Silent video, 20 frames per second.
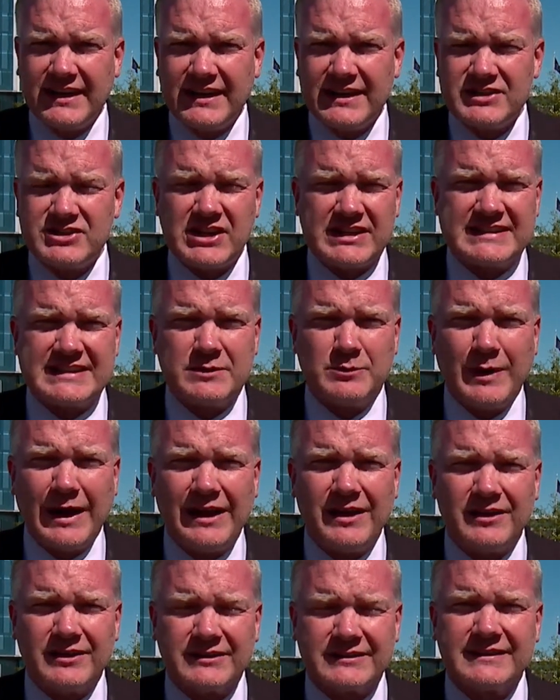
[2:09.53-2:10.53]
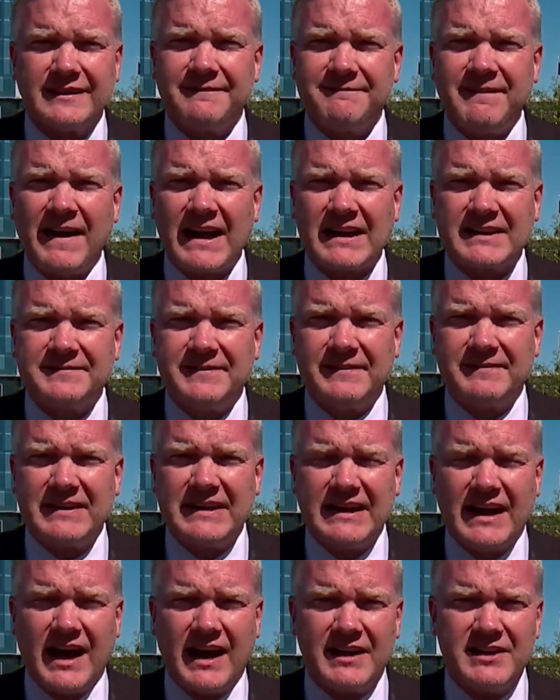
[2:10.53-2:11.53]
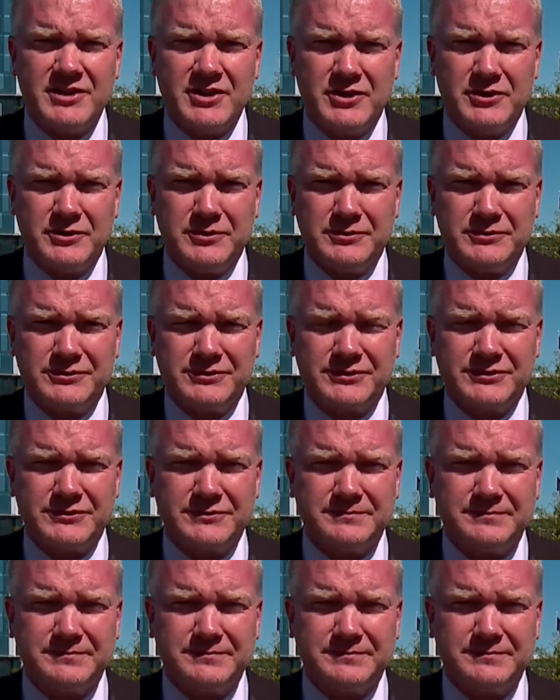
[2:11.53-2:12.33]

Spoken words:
Jesse Wells, Fox 59 News.